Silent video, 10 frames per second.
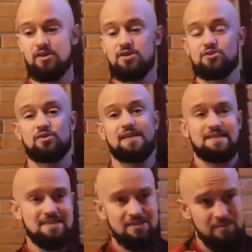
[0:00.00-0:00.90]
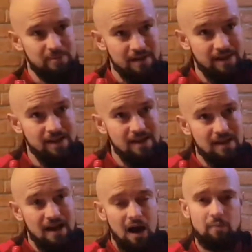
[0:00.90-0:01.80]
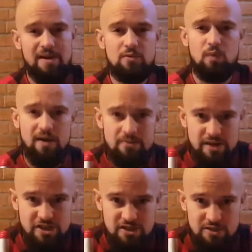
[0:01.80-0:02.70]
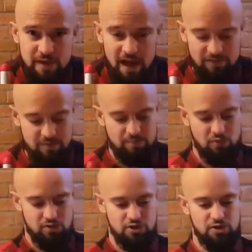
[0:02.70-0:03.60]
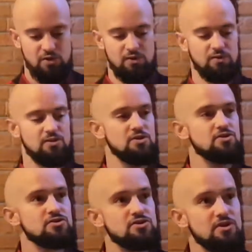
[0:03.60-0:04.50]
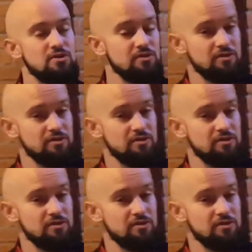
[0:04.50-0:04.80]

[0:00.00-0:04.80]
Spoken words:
So let's start by how many wine regions we have in Portugal. So